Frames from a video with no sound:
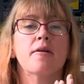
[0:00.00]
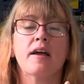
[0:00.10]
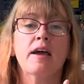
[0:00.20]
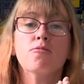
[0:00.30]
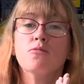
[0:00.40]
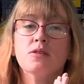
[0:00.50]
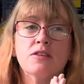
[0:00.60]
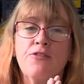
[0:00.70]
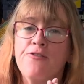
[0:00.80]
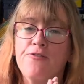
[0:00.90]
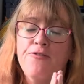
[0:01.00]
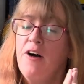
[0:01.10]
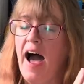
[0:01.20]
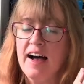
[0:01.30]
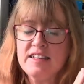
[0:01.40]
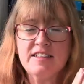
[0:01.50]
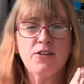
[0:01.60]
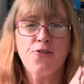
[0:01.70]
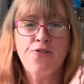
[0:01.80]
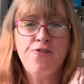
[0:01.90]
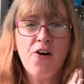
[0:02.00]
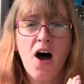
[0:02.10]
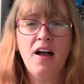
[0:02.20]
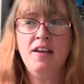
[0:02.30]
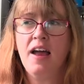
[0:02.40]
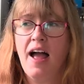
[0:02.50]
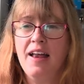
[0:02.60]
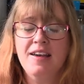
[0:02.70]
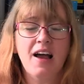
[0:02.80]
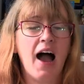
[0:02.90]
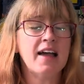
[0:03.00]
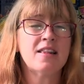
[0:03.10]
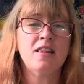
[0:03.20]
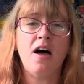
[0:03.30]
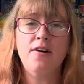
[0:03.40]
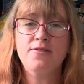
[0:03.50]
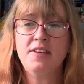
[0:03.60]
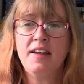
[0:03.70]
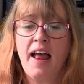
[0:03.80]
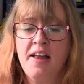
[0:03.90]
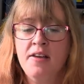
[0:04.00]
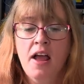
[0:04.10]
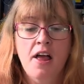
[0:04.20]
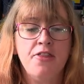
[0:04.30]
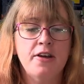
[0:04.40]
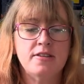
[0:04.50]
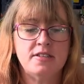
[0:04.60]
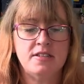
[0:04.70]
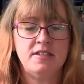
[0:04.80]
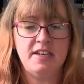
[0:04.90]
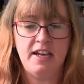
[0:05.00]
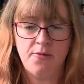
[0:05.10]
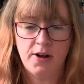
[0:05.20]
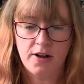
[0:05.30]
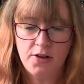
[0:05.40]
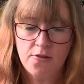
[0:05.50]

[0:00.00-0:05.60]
it was fast and fun, and I loved it. And there's a scene where I